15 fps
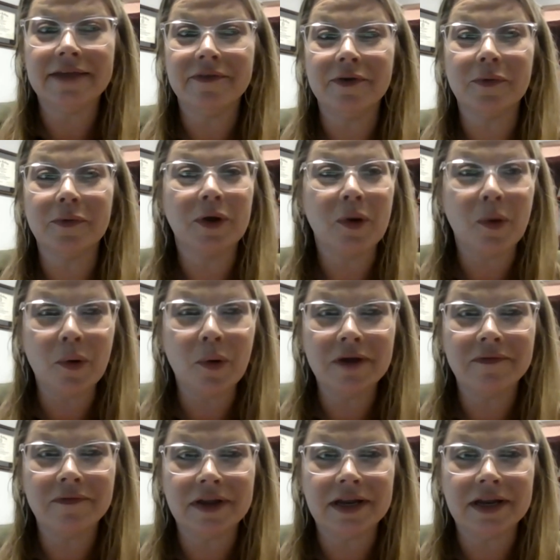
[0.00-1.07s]
even record
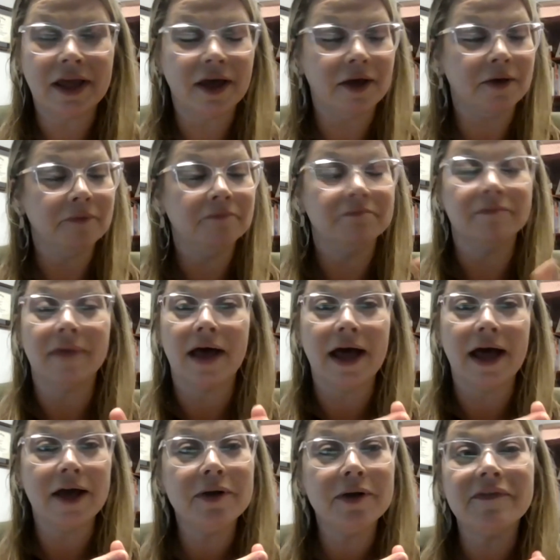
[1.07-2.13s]
a video. I
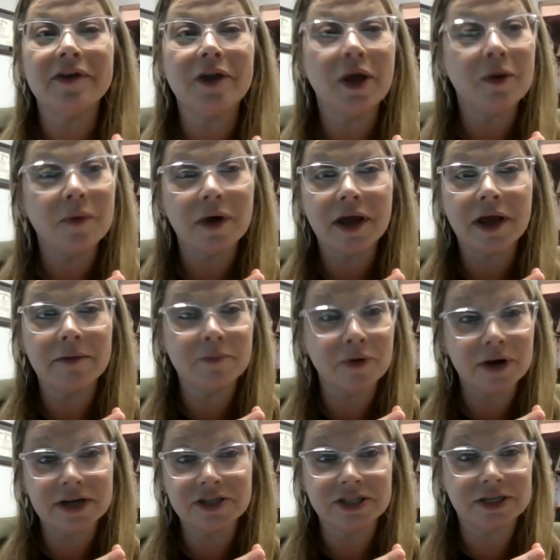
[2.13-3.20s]
don't even know what
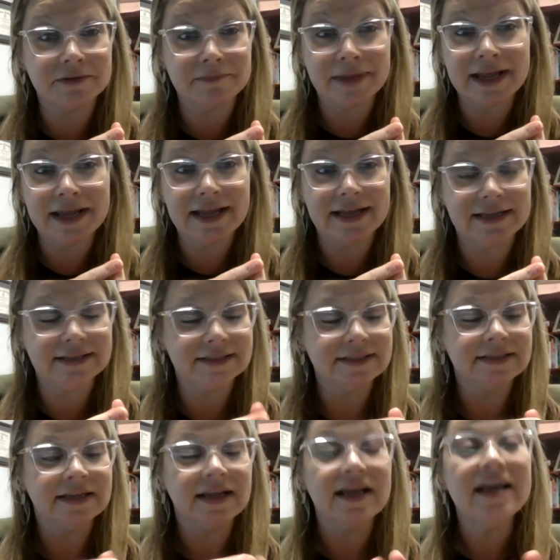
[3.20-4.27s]
compression
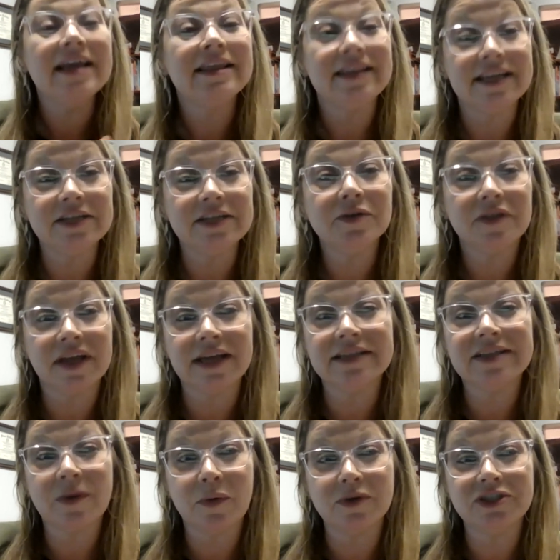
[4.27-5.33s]
means. These are
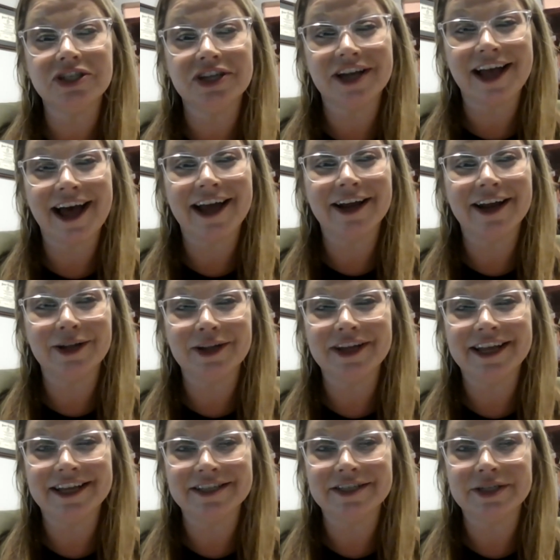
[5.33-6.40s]
things I want you to kind of
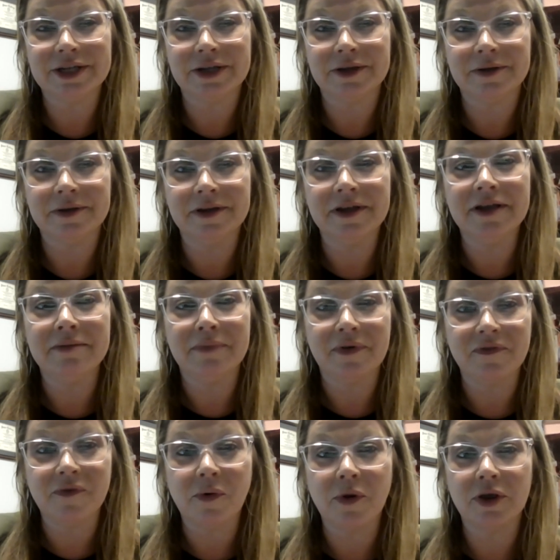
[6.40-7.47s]
look into
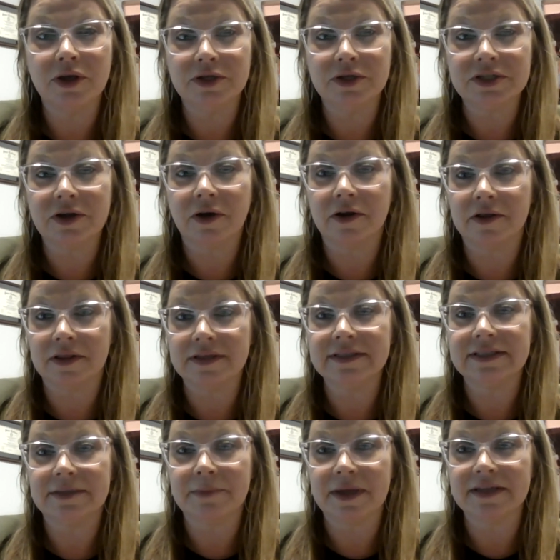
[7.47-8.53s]
before you start
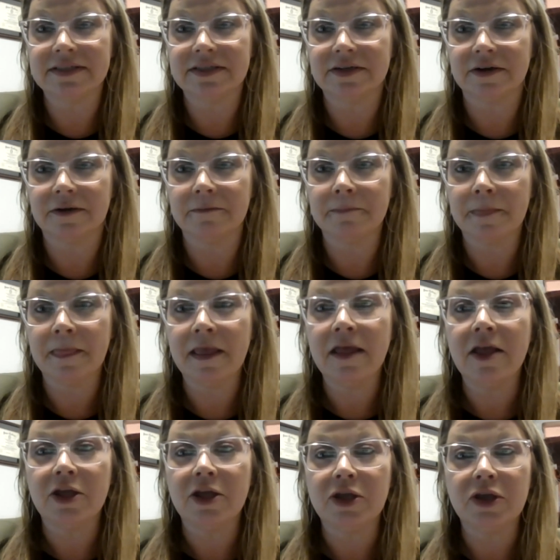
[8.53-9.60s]
this semester.
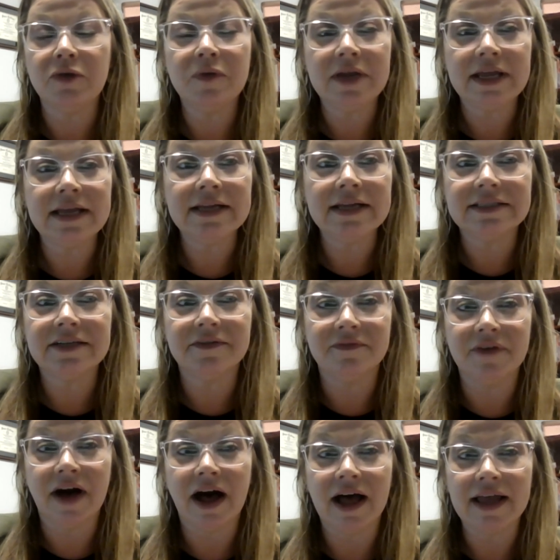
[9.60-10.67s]
You need a
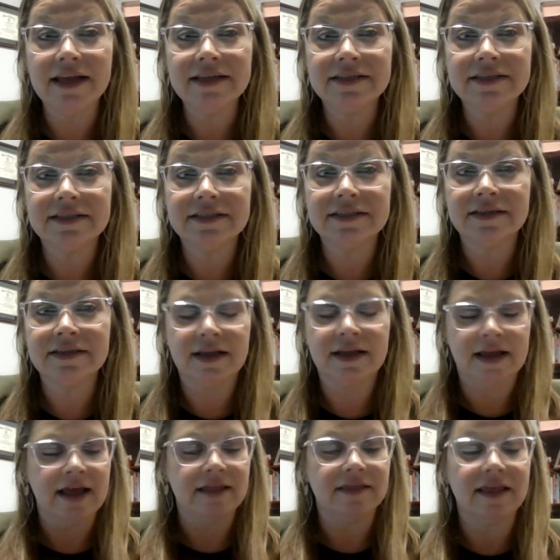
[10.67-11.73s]
device
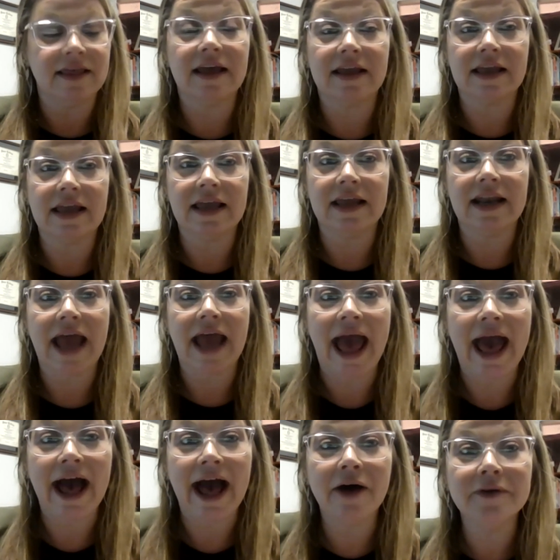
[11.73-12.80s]
that can
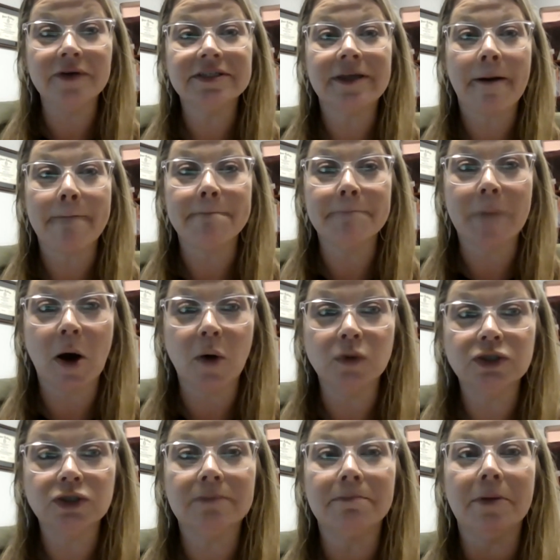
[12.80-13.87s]
house
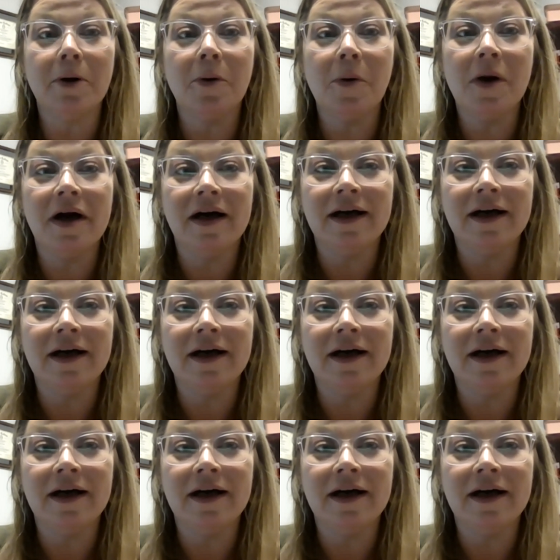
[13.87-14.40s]
multiple